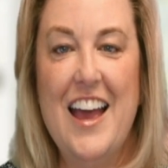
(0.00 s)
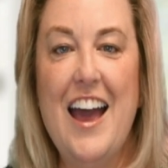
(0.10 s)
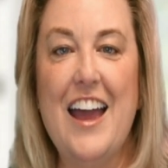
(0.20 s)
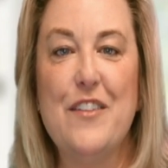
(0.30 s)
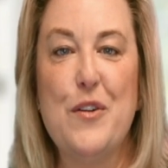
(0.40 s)

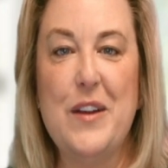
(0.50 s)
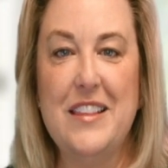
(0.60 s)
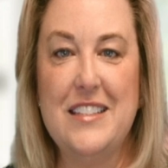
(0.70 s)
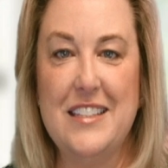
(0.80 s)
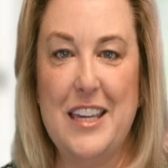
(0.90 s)
Hi everyone,
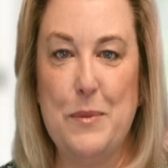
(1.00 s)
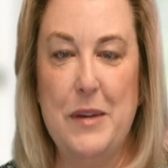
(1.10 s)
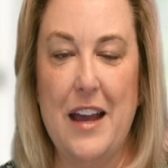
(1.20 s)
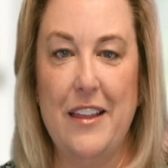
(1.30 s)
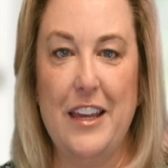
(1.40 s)
this is Kim
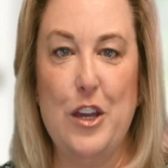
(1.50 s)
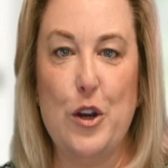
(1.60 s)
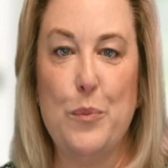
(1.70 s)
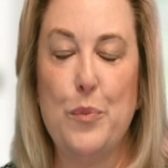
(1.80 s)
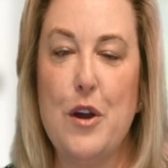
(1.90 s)
Dowling,
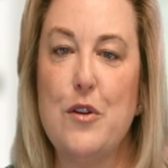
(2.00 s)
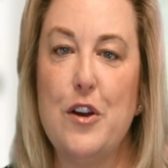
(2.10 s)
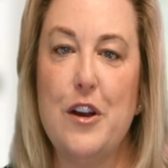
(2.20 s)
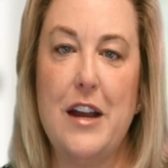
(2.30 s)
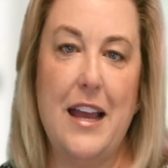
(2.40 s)
your
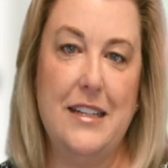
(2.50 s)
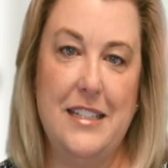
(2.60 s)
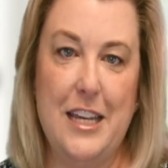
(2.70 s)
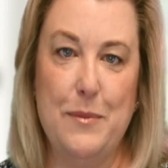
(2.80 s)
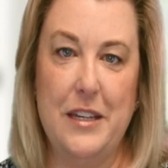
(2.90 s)
broker and
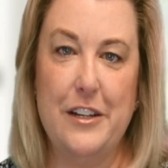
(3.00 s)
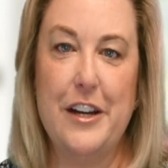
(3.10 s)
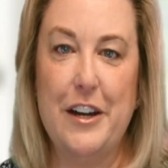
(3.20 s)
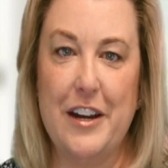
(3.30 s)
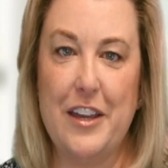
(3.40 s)
team leader
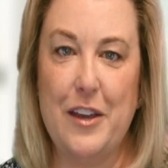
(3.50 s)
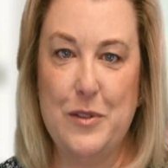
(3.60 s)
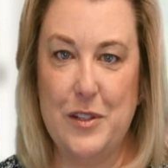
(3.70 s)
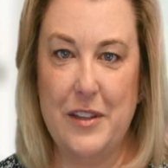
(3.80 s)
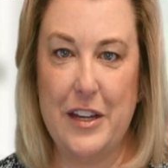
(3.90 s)
here at
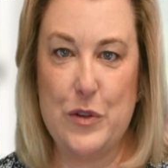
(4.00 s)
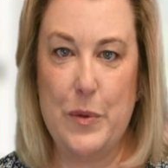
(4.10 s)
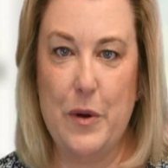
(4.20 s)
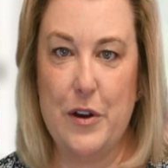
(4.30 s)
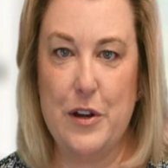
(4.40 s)
Coastal Luxury
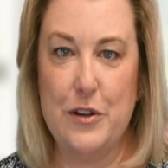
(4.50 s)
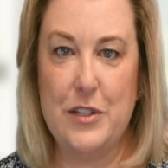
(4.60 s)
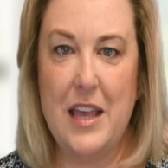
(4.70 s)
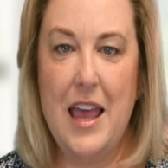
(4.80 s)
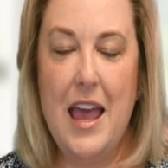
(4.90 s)

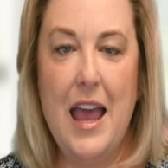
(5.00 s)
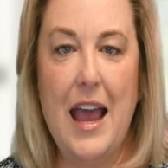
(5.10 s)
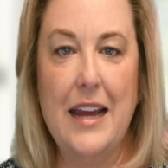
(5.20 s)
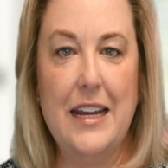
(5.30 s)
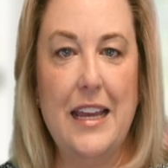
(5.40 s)
Partners,
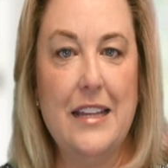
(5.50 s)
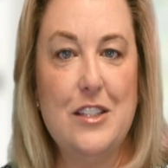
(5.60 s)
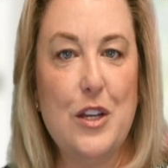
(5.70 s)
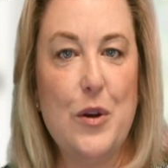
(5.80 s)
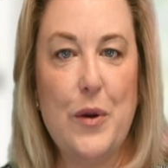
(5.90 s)
and
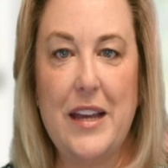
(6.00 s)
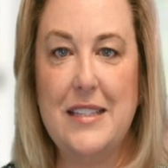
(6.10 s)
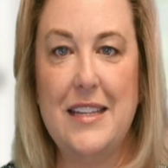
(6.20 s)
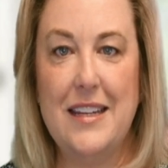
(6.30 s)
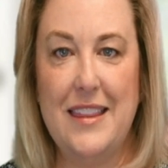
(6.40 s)
it's
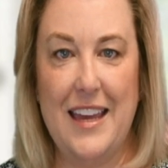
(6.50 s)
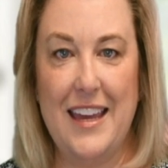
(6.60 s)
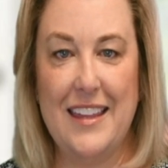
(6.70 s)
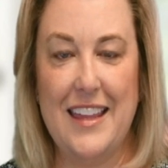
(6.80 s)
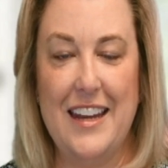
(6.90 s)
crazy to
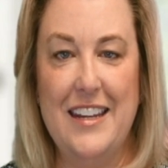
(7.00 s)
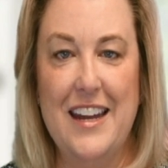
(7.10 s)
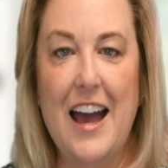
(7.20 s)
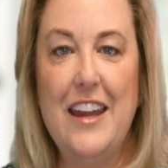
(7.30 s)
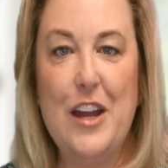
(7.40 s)
think that
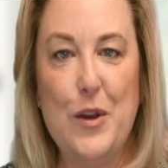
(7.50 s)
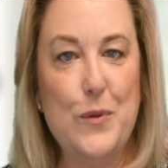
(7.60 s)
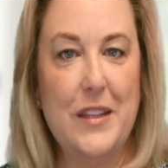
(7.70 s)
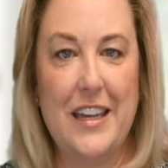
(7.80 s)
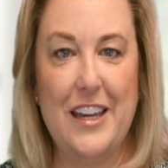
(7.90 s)
not
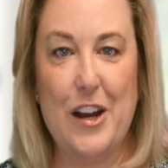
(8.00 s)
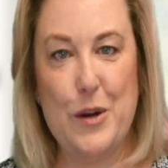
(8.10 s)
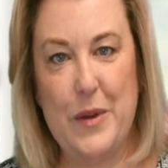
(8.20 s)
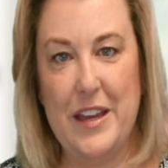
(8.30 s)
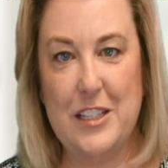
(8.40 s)
only
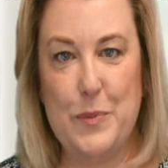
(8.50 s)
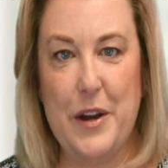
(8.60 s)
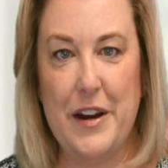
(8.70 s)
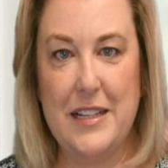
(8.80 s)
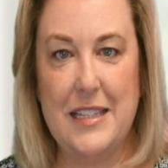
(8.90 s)
are we
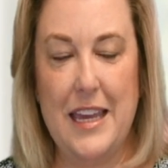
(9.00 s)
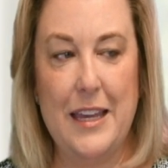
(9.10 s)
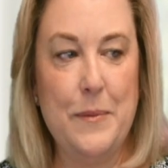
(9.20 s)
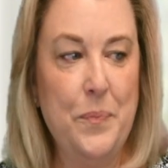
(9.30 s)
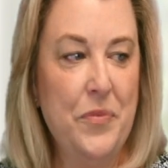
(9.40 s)

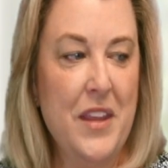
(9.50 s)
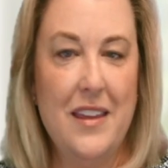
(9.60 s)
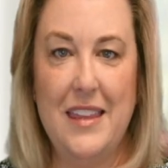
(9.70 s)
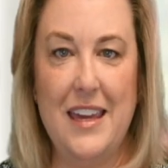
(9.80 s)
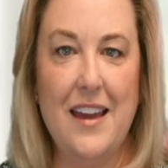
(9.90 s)
experiencing
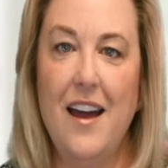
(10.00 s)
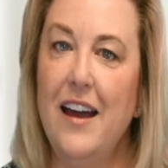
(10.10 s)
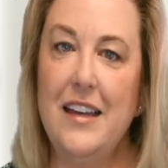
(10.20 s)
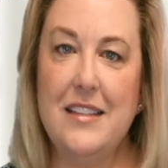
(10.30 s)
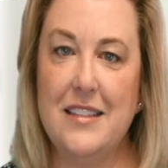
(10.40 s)
the
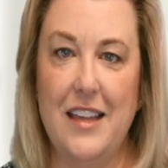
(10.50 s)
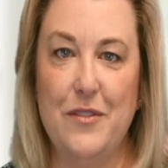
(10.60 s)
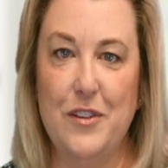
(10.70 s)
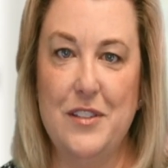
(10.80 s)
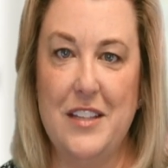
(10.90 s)
highest
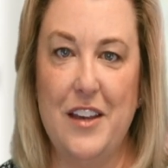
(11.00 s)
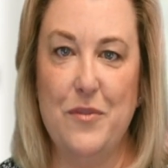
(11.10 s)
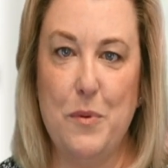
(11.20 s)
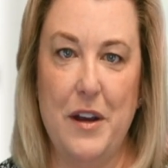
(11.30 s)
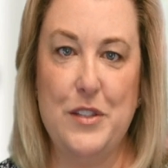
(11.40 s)
levels
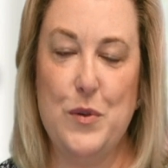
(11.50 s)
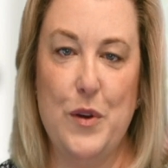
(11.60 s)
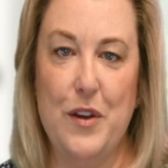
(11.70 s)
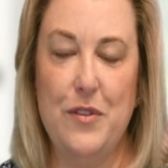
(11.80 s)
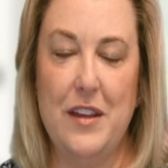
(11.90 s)
of price
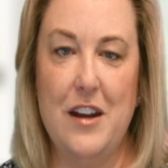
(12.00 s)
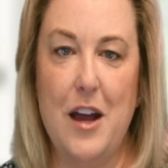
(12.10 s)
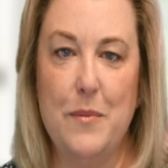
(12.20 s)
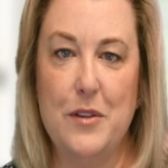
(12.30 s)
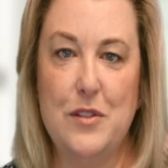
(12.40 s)
growth in
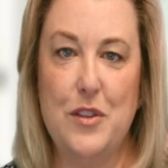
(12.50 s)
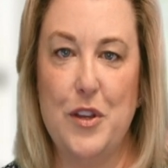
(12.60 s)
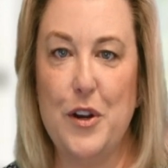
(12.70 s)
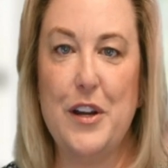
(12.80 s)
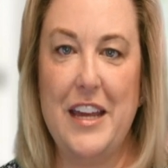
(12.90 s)
almost
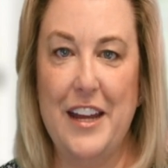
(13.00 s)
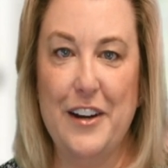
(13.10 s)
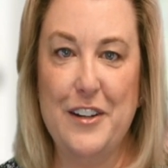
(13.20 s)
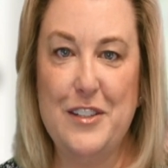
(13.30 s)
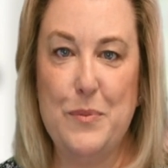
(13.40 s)
30
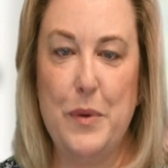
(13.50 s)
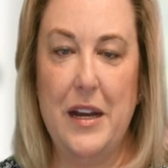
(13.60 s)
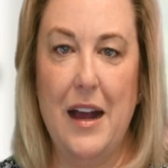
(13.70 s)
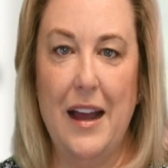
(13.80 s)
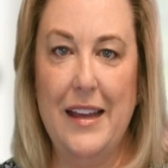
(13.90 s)
years, but
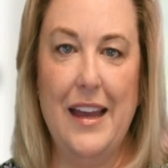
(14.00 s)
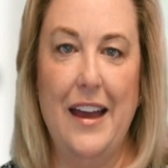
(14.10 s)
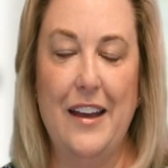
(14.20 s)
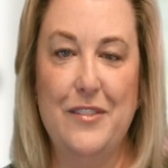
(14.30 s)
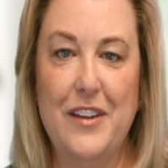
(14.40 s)
I
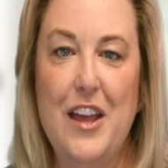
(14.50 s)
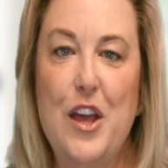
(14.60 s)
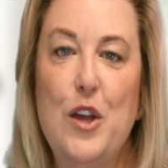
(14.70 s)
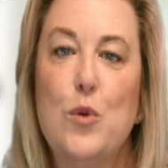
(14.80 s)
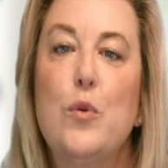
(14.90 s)
have
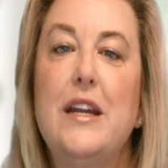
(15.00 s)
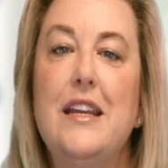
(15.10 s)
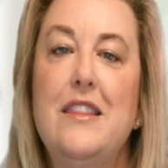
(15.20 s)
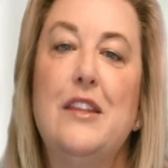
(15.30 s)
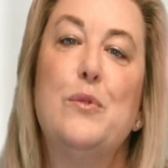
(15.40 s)

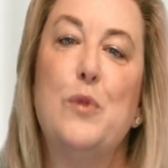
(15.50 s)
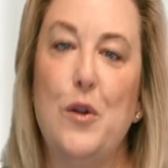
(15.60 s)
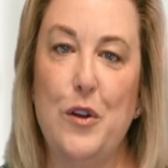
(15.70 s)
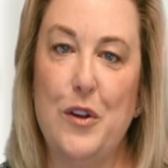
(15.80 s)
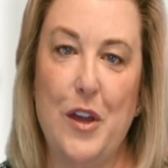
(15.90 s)
ridden the
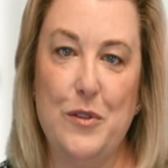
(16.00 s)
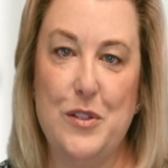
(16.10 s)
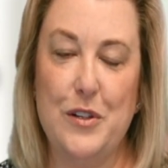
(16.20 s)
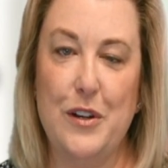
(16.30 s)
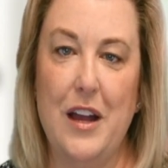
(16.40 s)
roller
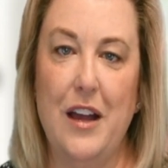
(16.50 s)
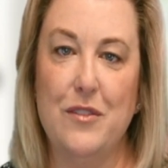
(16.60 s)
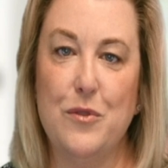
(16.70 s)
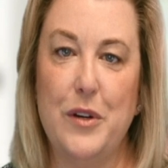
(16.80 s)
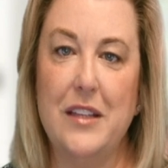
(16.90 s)
coaster
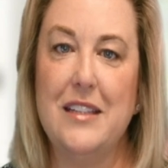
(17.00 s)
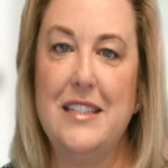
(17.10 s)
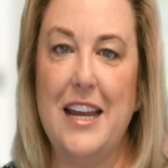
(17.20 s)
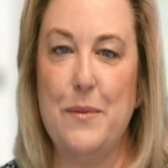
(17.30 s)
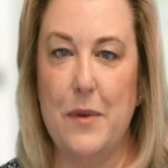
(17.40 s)
of real
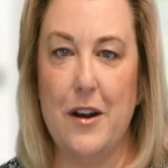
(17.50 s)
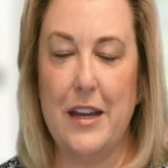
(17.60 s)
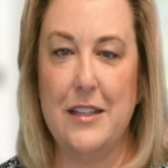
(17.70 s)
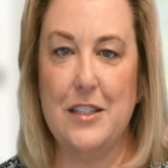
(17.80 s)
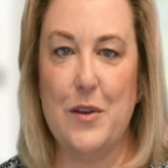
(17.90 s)
estate
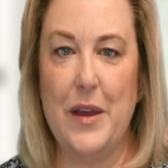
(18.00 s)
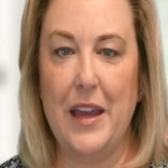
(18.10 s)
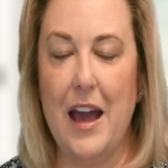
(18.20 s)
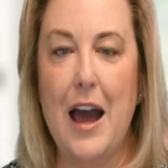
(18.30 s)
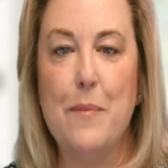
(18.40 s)
markets
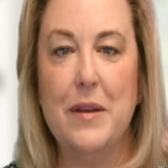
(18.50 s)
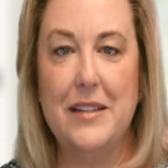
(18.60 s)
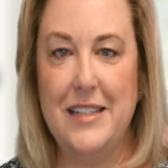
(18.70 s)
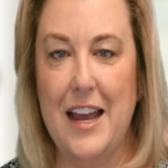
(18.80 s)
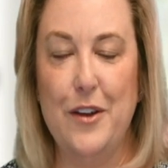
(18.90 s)
going up
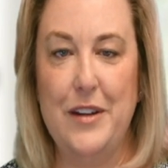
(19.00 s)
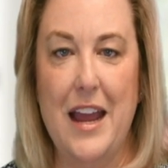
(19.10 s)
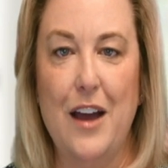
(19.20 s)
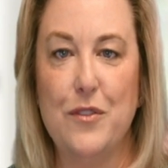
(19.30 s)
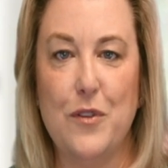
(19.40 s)
and down
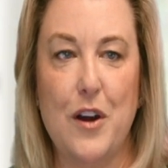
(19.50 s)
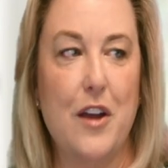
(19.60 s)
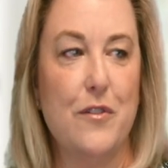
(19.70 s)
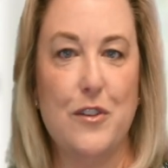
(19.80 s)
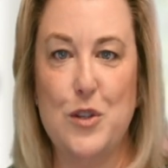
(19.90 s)
now for
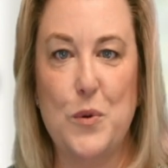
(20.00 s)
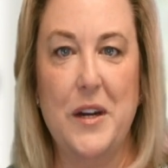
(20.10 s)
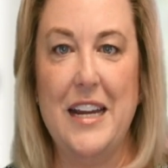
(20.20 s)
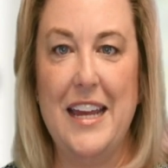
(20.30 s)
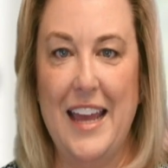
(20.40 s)
over
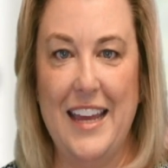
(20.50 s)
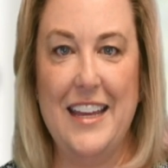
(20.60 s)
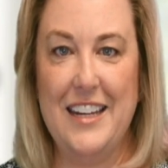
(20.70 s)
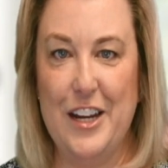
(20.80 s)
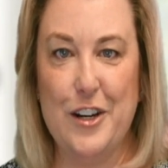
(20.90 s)

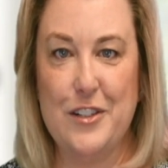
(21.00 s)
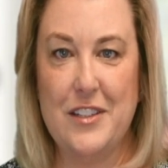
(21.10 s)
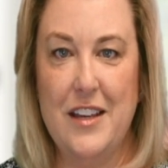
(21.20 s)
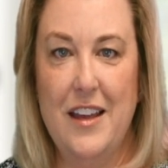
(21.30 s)
28 years.